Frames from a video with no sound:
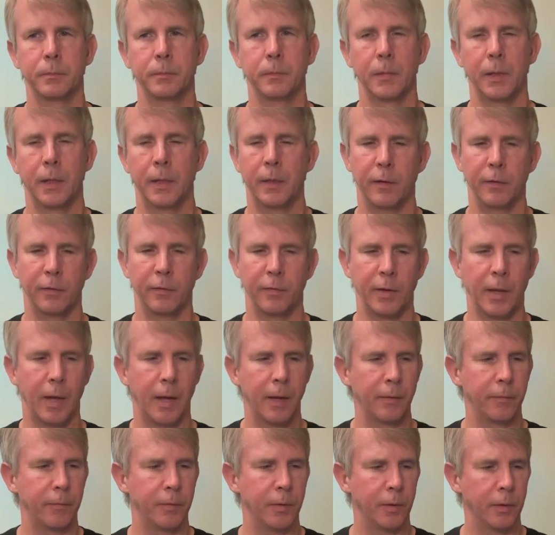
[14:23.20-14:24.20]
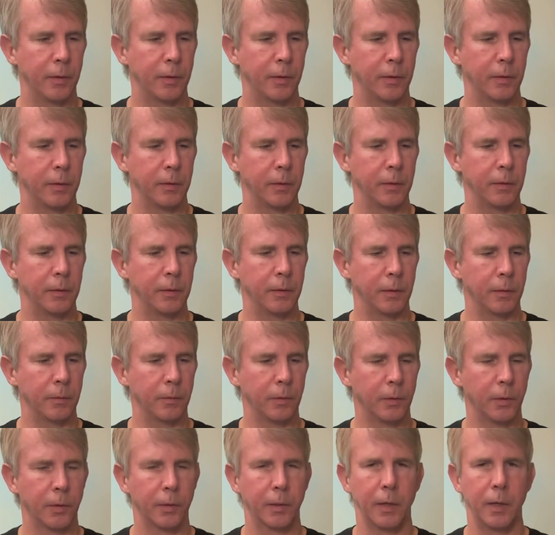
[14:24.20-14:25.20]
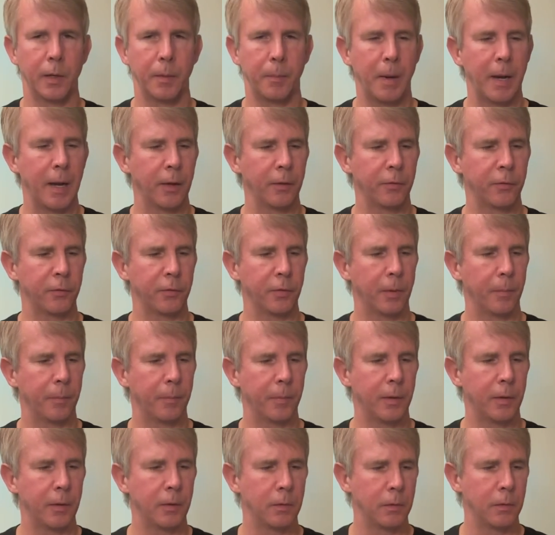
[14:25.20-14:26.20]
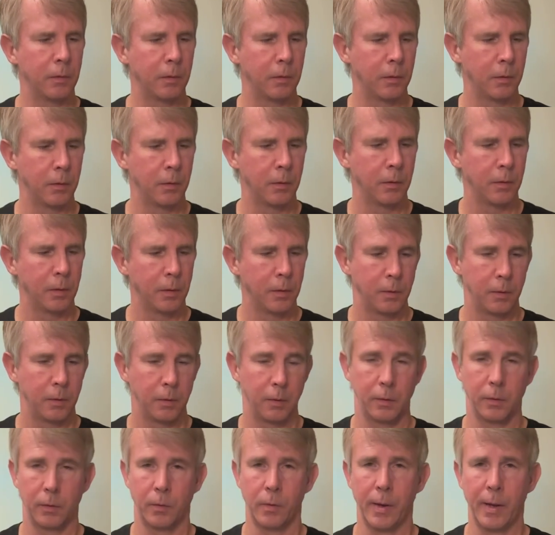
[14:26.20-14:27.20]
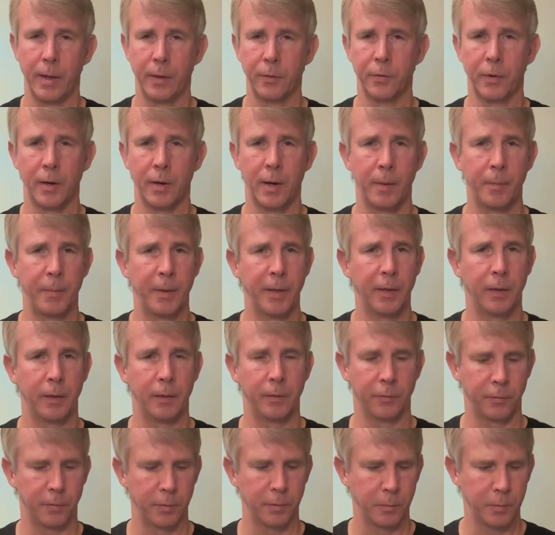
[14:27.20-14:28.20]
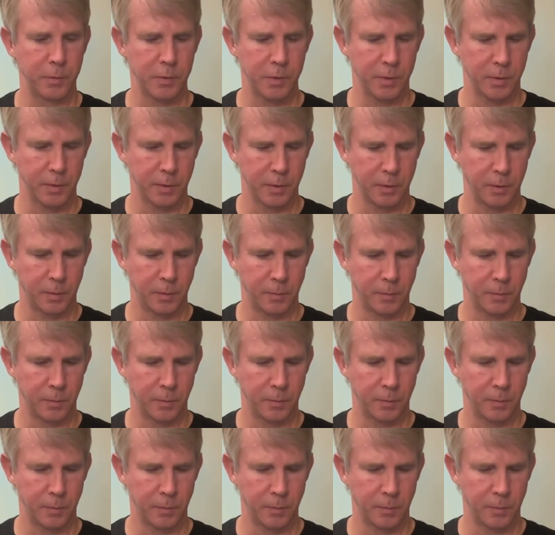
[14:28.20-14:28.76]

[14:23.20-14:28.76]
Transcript: And if not, if you're looking to buy something, go out and try them out and see what you think.